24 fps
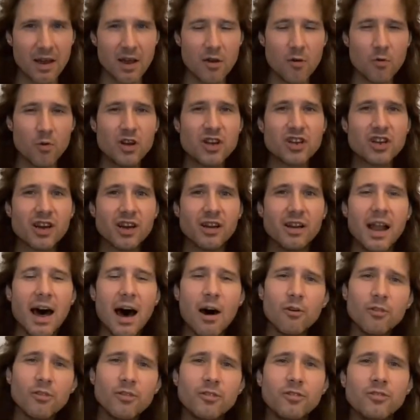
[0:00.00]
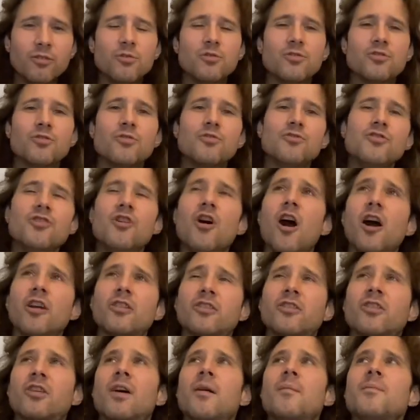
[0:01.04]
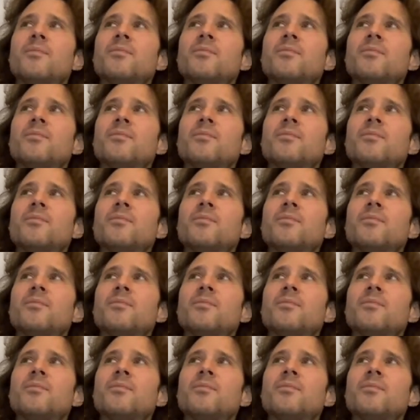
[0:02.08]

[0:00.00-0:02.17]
which allows you to not